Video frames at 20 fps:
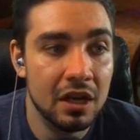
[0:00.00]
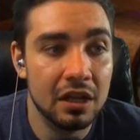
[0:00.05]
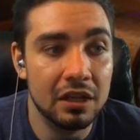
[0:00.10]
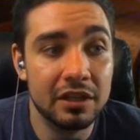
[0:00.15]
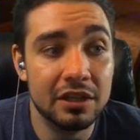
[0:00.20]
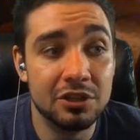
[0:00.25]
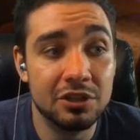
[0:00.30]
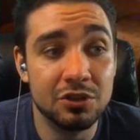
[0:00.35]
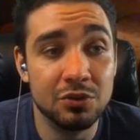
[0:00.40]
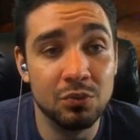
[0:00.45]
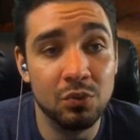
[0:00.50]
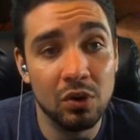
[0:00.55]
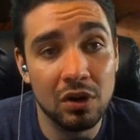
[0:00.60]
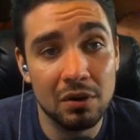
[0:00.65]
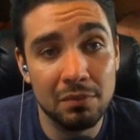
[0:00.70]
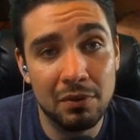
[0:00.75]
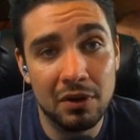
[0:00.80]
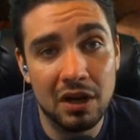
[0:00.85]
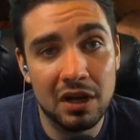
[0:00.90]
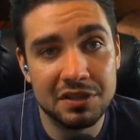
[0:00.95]
Legion War
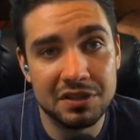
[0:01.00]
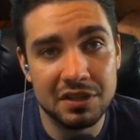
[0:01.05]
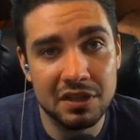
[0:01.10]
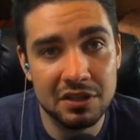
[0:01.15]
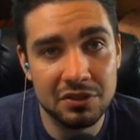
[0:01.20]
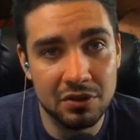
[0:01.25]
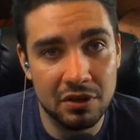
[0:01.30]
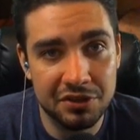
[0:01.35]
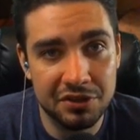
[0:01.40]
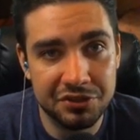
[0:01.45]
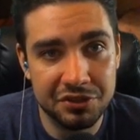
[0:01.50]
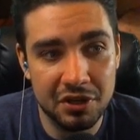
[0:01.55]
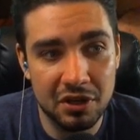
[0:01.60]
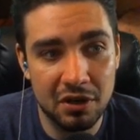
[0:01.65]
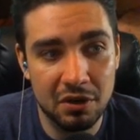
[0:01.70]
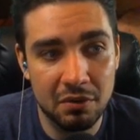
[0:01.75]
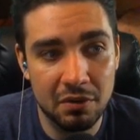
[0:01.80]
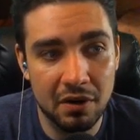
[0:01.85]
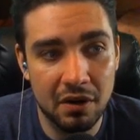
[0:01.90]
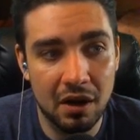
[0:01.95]
Boss is
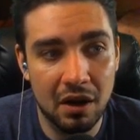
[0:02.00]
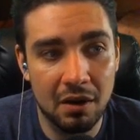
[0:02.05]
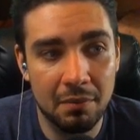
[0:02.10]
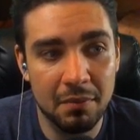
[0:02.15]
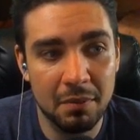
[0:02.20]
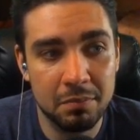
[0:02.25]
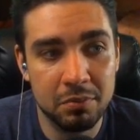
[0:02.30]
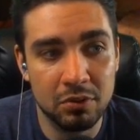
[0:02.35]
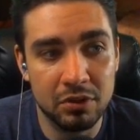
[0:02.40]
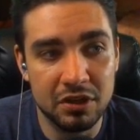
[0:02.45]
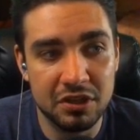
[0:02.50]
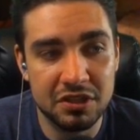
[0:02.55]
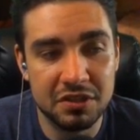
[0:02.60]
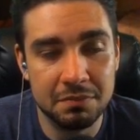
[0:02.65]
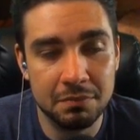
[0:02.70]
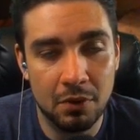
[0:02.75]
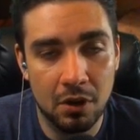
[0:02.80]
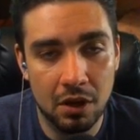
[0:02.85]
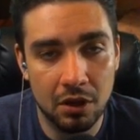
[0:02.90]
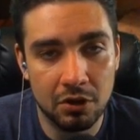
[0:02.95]
also a pretty
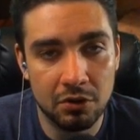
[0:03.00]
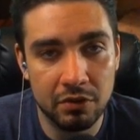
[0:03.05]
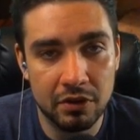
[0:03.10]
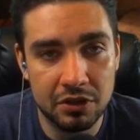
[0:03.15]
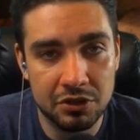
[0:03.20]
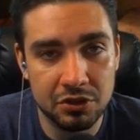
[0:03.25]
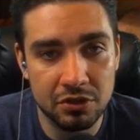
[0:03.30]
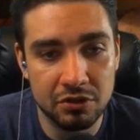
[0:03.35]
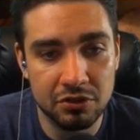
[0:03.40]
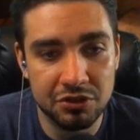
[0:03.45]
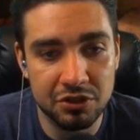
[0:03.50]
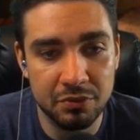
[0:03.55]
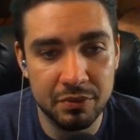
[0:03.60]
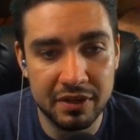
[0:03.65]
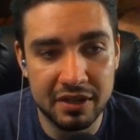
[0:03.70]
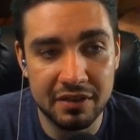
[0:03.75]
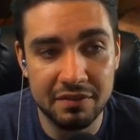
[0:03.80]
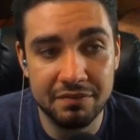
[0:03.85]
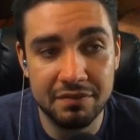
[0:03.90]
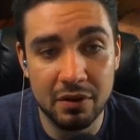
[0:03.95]
small creature, so it
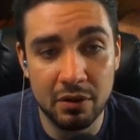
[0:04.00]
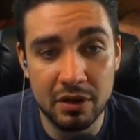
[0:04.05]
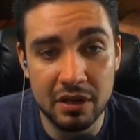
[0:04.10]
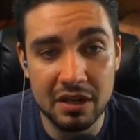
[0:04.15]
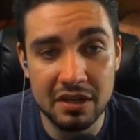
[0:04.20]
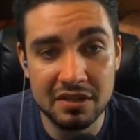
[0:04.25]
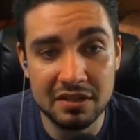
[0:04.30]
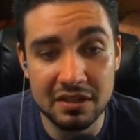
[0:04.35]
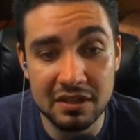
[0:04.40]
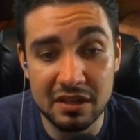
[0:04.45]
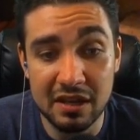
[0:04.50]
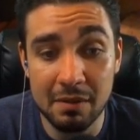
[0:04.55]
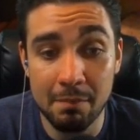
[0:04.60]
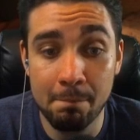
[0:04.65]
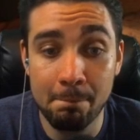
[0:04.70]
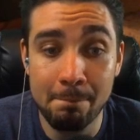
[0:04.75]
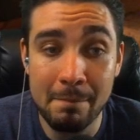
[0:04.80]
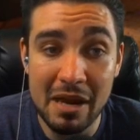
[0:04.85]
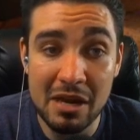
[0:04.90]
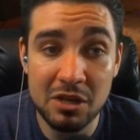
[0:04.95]
can very easily get
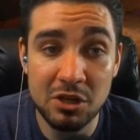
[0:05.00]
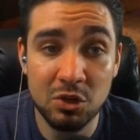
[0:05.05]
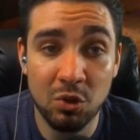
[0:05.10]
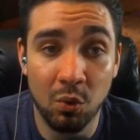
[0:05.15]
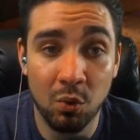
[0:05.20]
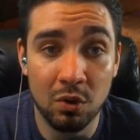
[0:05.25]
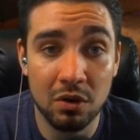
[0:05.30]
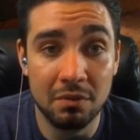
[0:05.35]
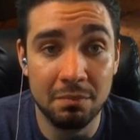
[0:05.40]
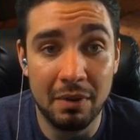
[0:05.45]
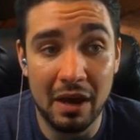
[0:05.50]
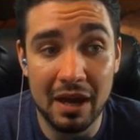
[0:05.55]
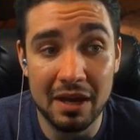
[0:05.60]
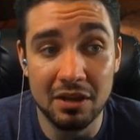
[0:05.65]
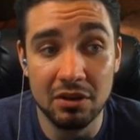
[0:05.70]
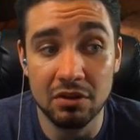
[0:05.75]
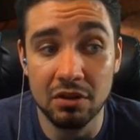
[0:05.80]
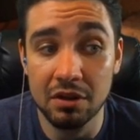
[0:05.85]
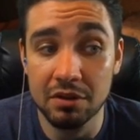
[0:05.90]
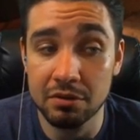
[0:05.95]
mentored by
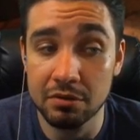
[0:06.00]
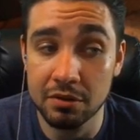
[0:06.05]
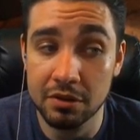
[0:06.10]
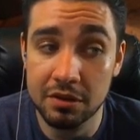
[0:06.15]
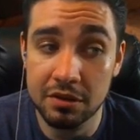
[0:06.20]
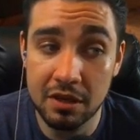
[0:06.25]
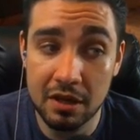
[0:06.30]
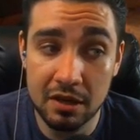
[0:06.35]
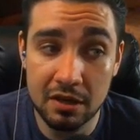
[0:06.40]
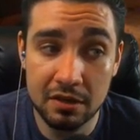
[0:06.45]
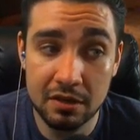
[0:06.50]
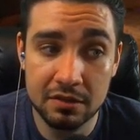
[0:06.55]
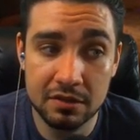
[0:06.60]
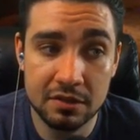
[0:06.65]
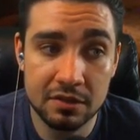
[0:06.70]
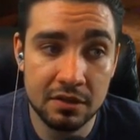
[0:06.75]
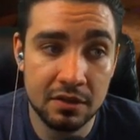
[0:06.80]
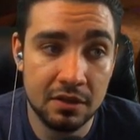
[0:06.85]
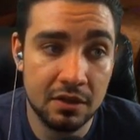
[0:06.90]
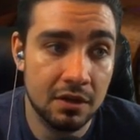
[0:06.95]
your other
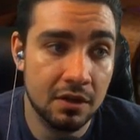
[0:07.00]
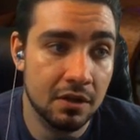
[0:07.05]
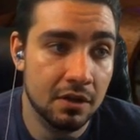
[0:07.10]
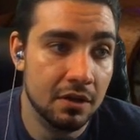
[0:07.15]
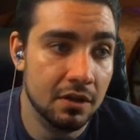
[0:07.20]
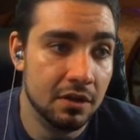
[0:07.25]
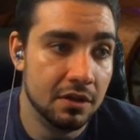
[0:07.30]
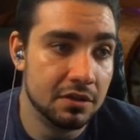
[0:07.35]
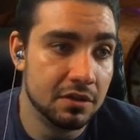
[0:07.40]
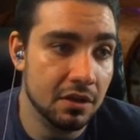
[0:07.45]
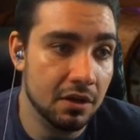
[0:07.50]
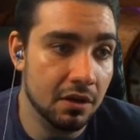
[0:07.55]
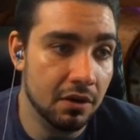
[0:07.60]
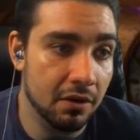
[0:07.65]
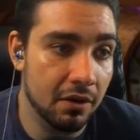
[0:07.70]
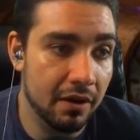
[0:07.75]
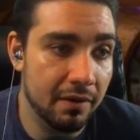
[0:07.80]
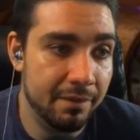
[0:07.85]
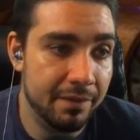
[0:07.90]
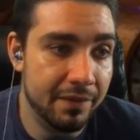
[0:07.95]
things.
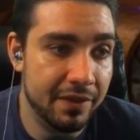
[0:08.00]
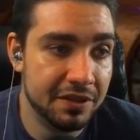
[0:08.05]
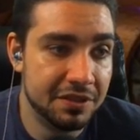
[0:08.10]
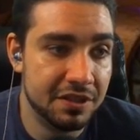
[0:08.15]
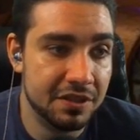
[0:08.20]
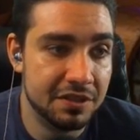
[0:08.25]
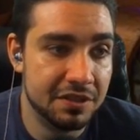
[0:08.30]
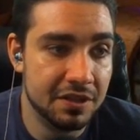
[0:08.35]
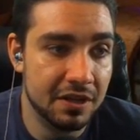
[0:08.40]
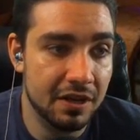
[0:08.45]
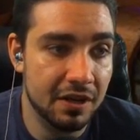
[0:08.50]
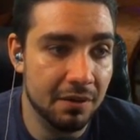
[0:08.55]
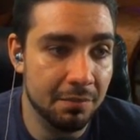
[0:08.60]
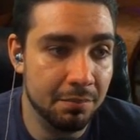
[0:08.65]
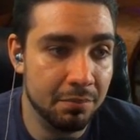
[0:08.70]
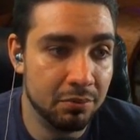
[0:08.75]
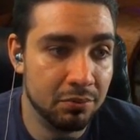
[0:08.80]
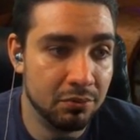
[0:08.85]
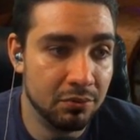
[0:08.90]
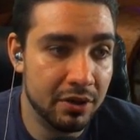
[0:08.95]
So this is a
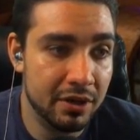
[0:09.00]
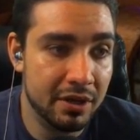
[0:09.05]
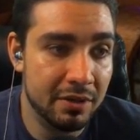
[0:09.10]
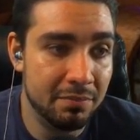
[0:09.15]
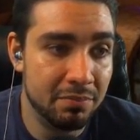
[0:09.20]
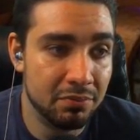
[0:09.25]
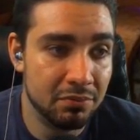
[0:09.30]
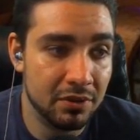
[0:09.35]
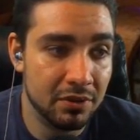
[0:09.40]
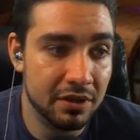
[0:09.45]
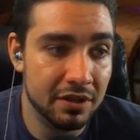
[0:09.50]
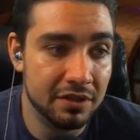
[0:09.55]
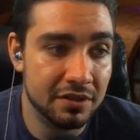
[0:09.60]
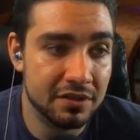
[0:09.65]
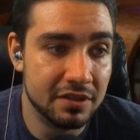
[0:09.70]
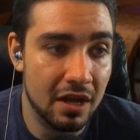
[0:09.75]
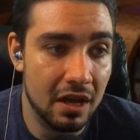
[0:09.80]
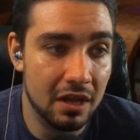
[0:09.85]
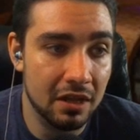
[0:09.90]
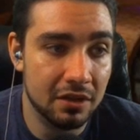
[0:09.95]
pretty
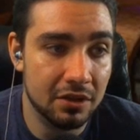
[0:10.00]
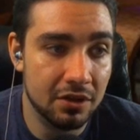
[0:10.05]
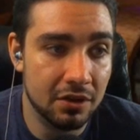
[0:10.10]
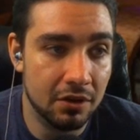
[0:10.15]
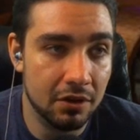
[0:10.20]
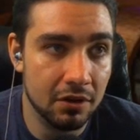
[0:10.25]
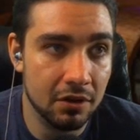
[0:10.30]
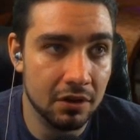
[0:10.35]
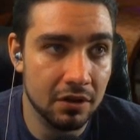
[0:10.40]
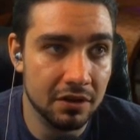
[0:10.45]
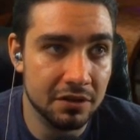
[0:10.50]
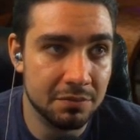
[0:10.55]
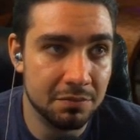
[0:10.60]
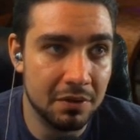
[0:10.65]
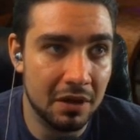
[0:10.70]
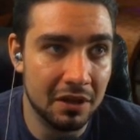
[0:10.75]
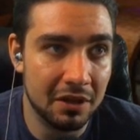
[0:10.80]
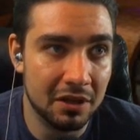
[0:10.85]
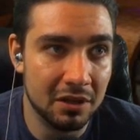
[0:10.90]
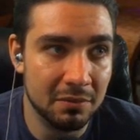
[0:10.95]
solid card. It's
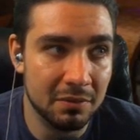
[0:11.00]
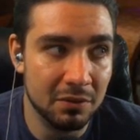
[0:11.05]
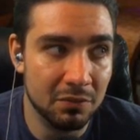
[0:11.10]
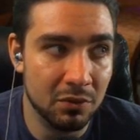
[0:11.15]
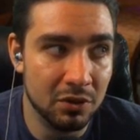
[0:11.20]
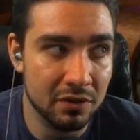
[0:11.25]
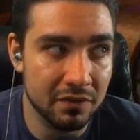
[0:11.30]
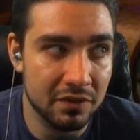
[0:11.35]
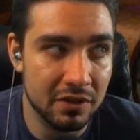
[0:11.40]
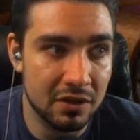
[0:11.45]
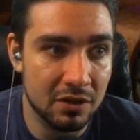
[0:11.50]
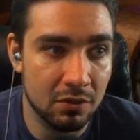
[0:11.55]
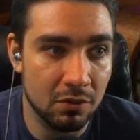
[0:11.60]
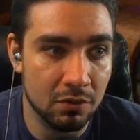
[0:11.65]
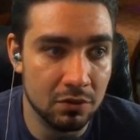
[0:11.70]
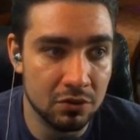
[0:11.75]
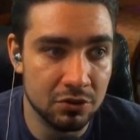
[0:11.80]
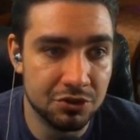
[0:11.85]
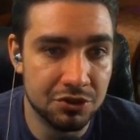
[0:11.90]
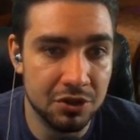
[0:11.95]
probably going to be one of the
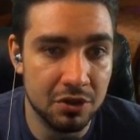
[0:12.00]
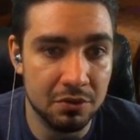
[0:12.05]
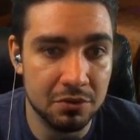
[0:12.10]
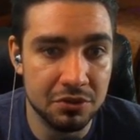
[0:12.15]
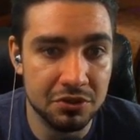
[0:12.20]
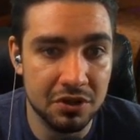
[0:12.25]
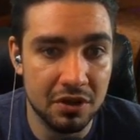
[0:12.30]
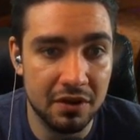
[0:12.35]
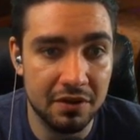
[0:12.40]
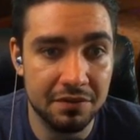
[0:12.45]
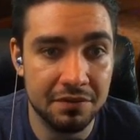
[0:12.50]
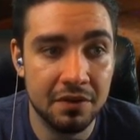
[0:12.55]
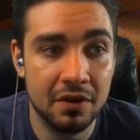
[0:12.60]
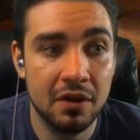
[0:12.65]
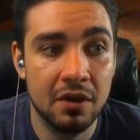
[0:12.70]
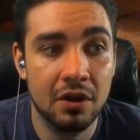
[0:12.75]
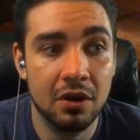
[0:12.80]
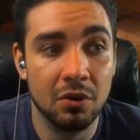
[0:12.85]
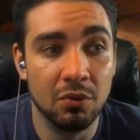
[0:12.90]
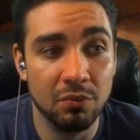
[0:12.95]
cornerstones of
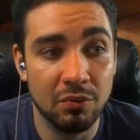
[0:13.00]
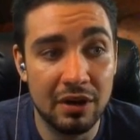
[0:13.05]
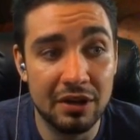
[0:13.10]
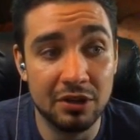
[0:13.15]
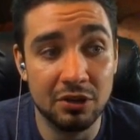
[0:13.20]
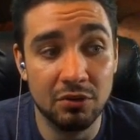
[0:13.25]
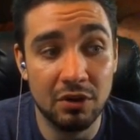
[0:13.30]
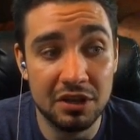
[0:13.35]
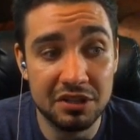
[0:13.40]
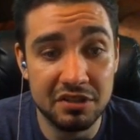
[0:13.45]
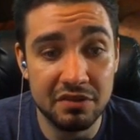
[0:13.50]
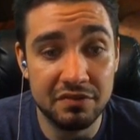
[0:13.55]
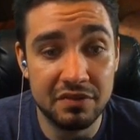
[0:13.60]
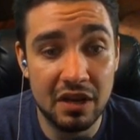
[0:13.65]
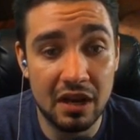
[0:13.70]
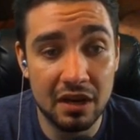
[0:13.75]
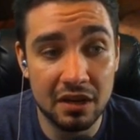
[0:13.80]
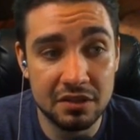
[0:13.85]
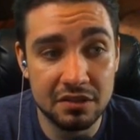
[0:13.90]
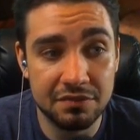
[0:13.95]
red aggressive
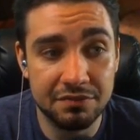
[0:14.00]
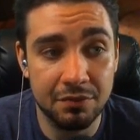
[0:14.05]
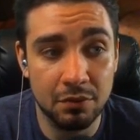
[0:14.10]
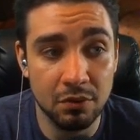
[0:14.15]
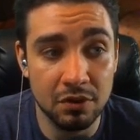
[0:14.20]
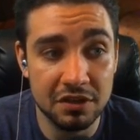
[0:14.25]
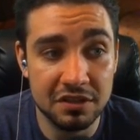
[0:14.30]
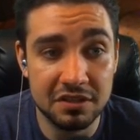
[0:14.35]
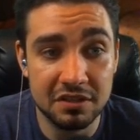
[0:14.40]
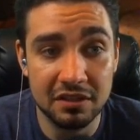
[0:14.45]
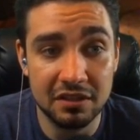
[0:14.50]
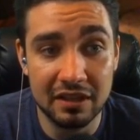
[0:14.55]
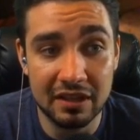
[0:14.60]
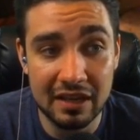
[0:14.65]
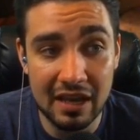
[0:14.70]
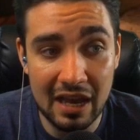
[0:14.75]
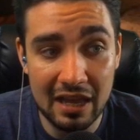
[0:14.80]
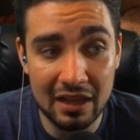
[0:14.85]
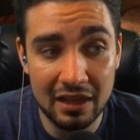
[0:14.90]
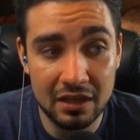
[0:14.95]
decks for its
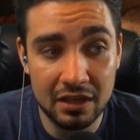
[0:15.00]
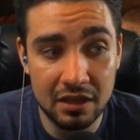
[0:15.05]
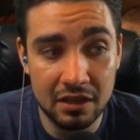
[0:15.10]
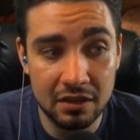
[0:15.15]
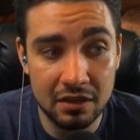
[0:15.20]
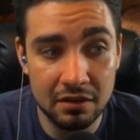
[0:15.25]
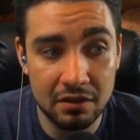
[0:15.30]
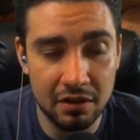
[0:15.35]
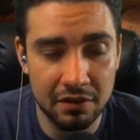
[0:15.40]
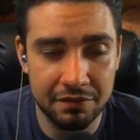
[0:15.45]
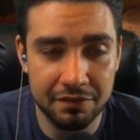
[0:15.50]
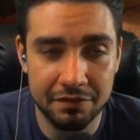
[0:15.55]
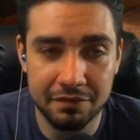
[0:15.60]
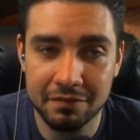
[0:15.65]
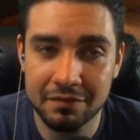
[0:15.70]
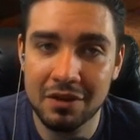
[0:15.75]
legality, if